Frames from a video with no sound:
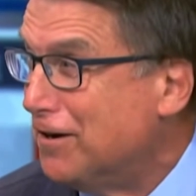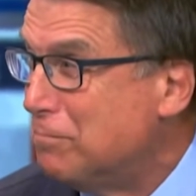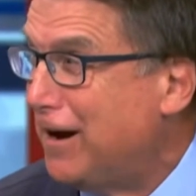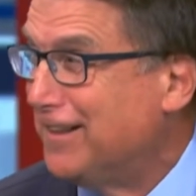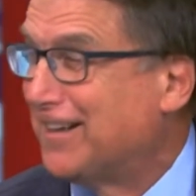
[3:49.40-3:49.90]

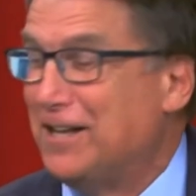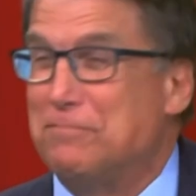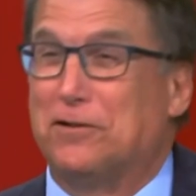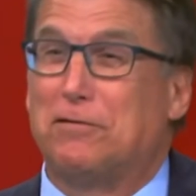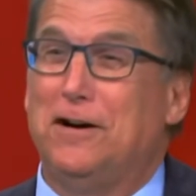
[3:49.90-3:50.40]
by the
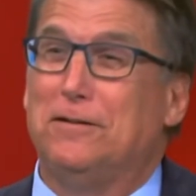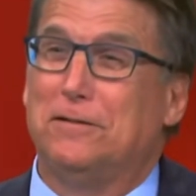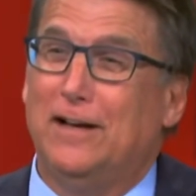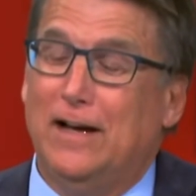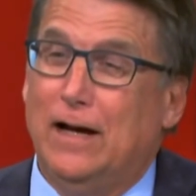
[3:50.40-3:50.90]
Club for
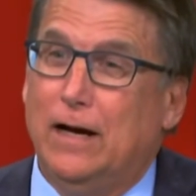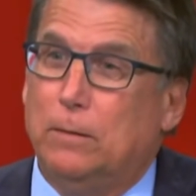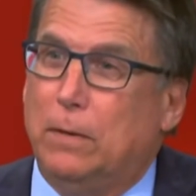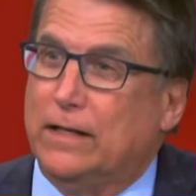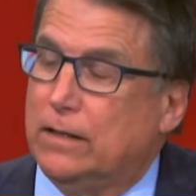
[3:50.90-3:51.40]
Growth.
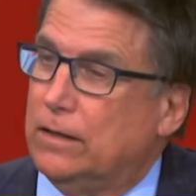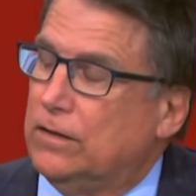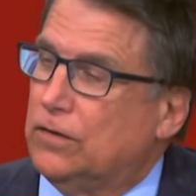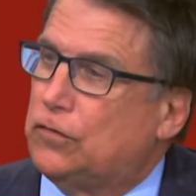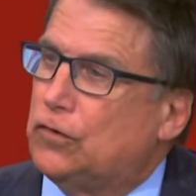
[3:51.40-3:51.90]
But
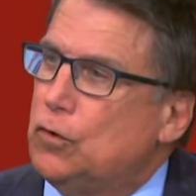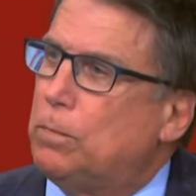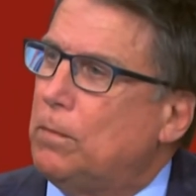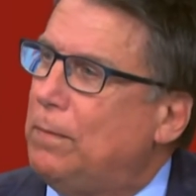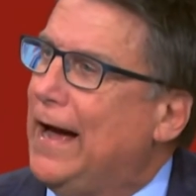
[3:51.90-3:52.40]
the
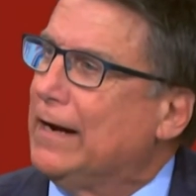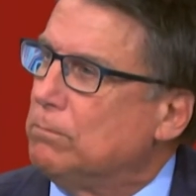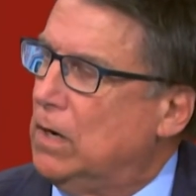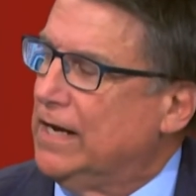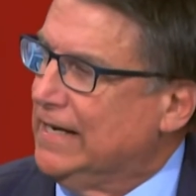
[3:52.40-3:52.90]
super PAC
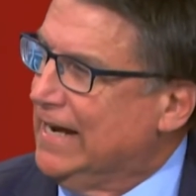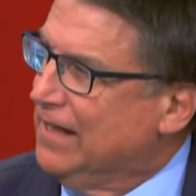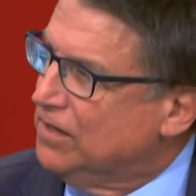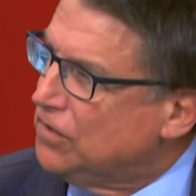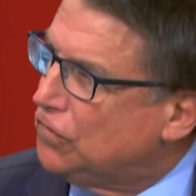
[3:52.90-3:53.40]
money
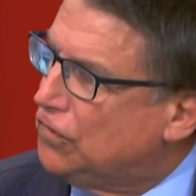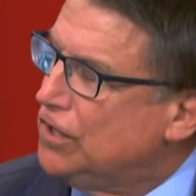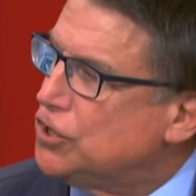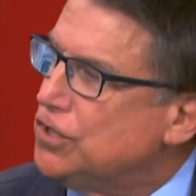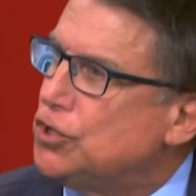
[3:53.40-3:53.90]
and the
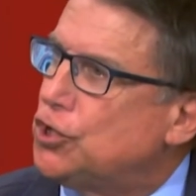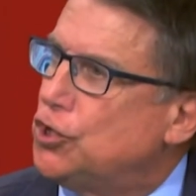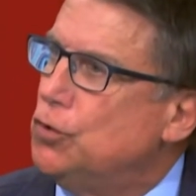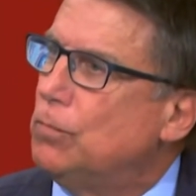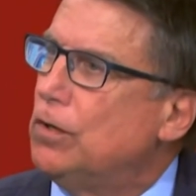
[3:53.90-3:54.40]
decisions
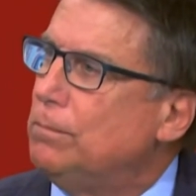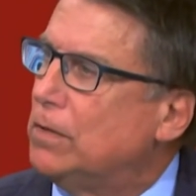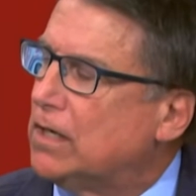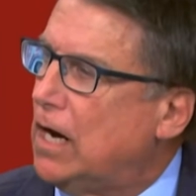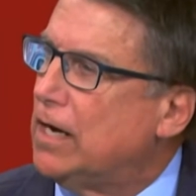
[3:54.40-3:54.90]
Schumer and
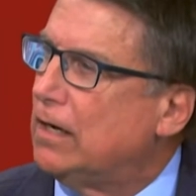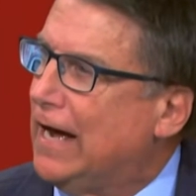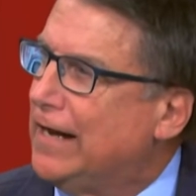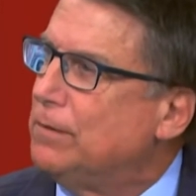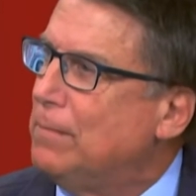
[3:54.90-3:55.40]
McConnell
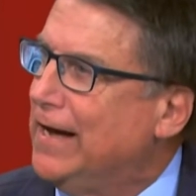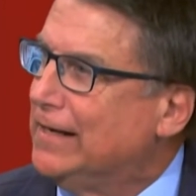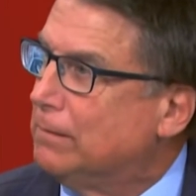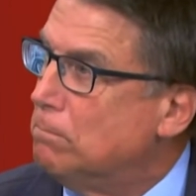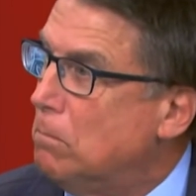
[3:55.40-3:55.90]
had to
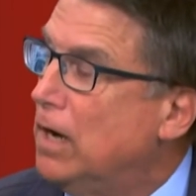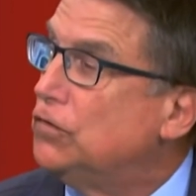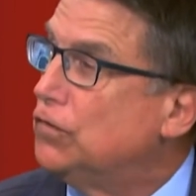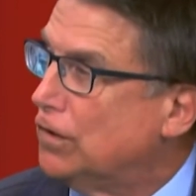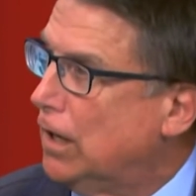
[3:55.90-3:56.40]
make
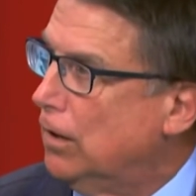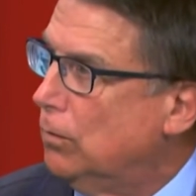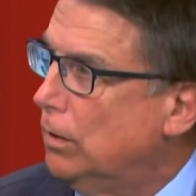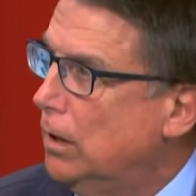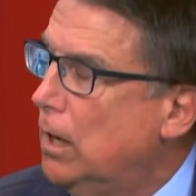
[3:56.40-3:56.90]
months
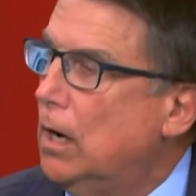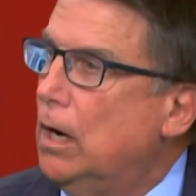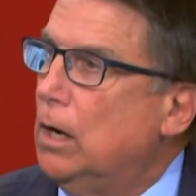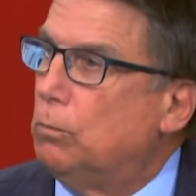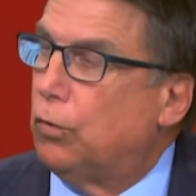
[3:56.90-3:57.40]
ago
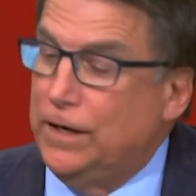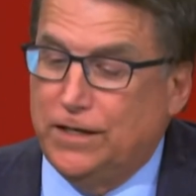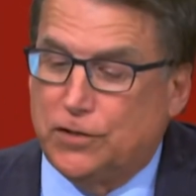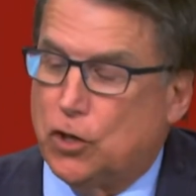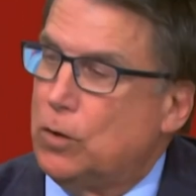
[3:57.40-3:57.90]

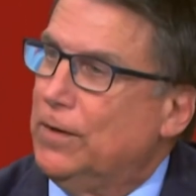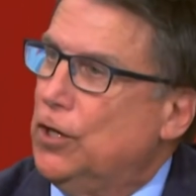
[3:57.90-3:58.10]
predetermined